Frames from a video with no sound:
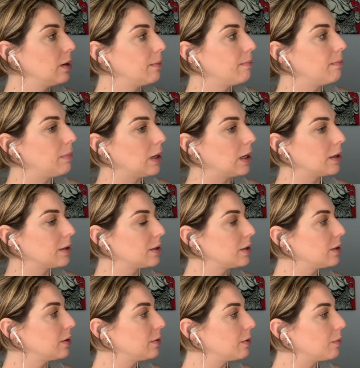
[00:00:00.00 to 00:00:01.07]
But
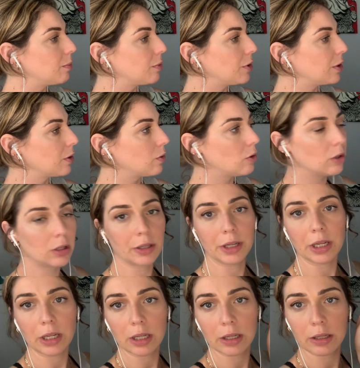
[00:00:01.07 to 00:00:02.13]
the print
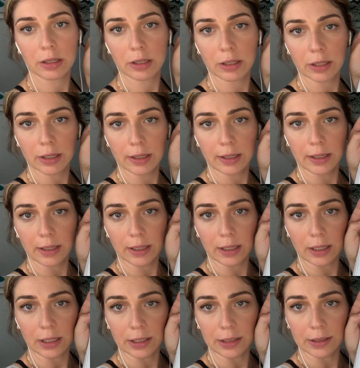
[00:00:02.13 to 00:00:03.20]
quality
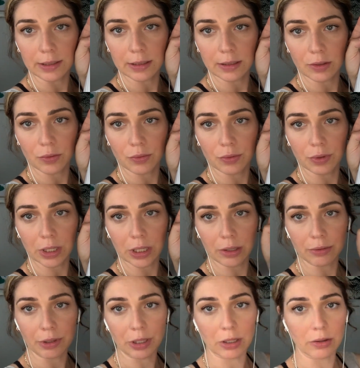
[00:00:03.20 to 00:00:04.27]
is really,
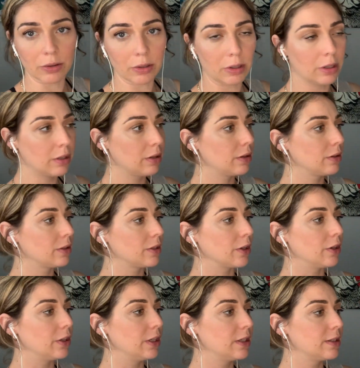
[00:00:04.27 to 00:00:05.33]
really good.
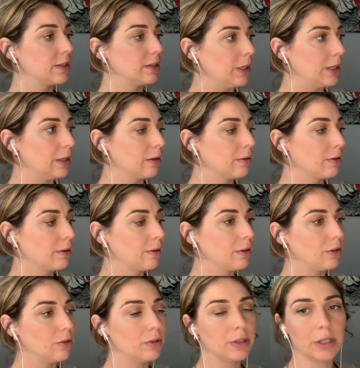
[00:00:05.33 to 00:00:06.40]
So this is
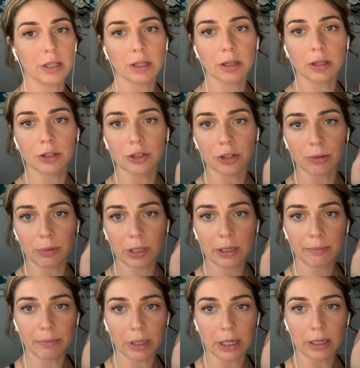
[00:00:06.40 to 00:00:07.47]
using Adobe,
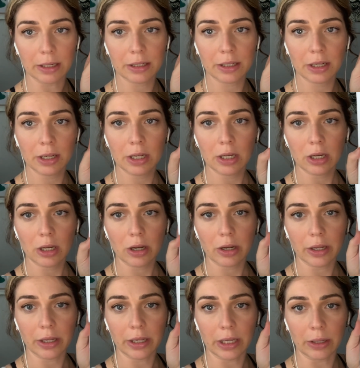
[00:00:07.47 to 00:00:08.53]
but
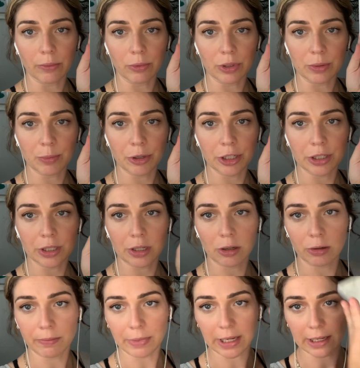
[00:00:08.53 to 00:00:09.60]
it was printed
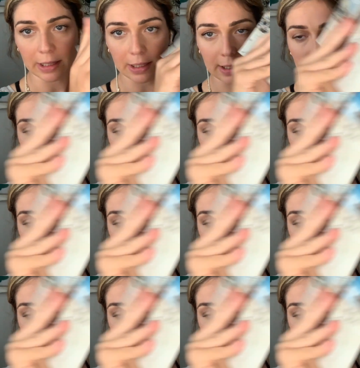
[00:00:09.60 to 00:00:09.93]
on MagCloud,